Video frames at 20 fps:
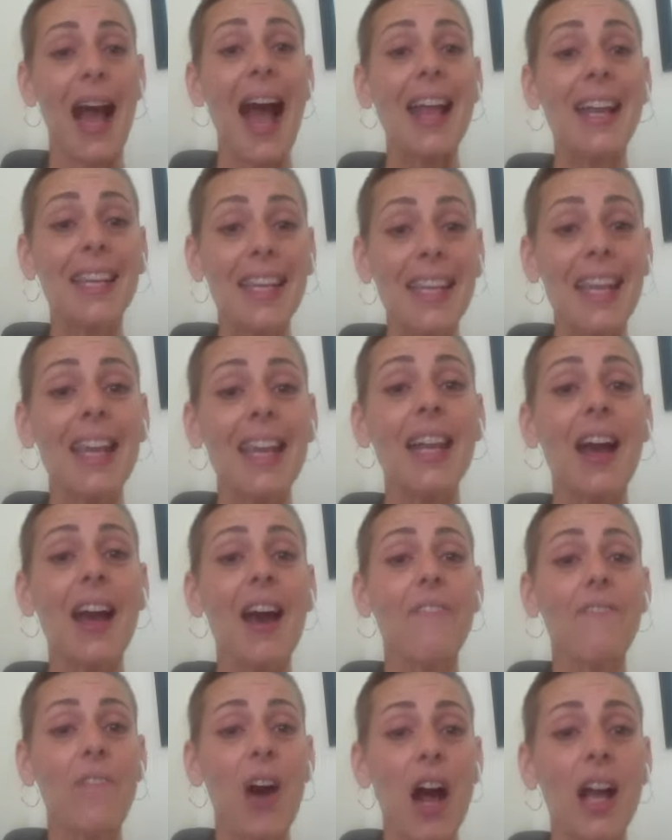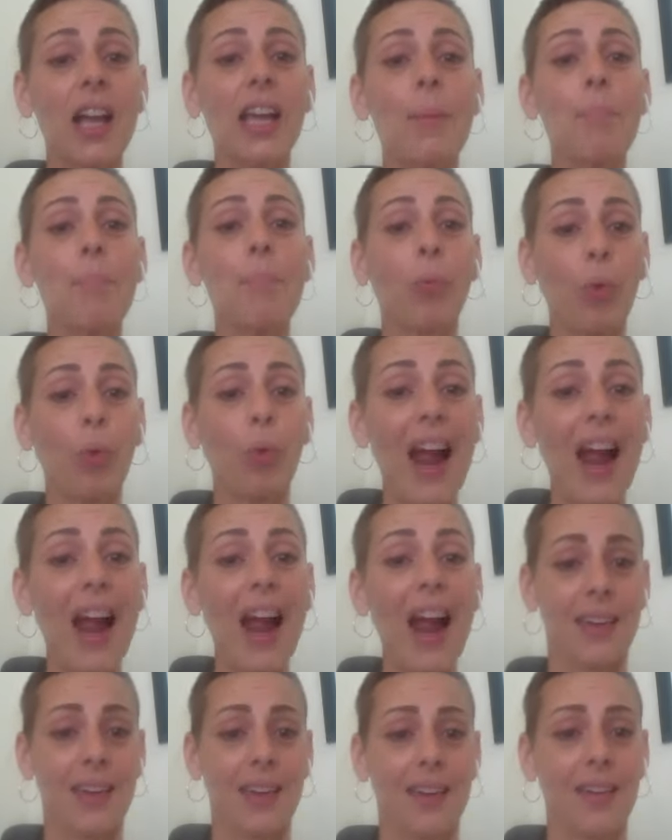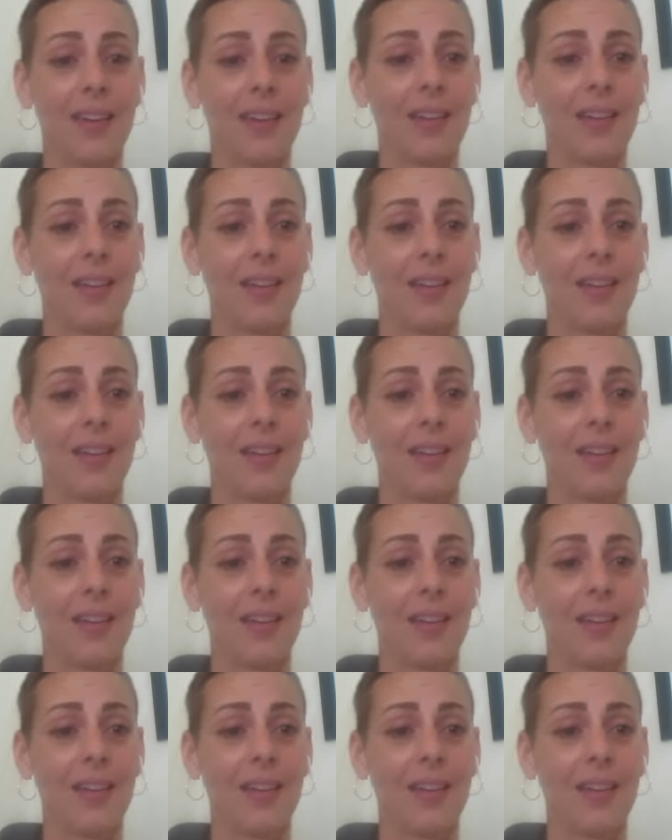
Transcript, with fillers: I need a fucking break.